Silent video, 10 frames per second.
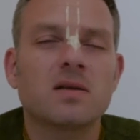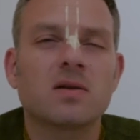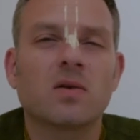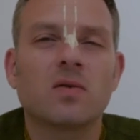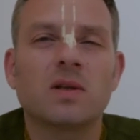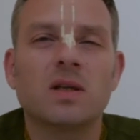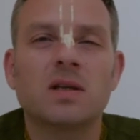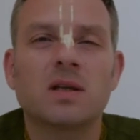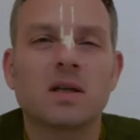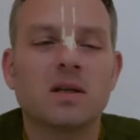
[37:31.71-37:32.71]
so
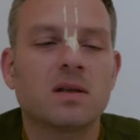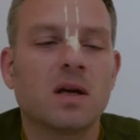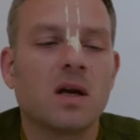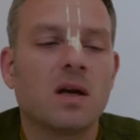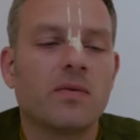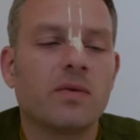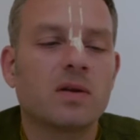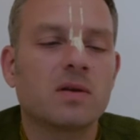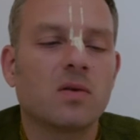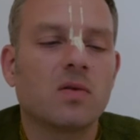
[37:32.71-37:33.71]
detailed, with
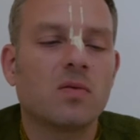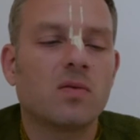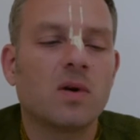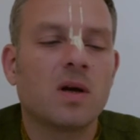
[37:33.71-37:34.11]
so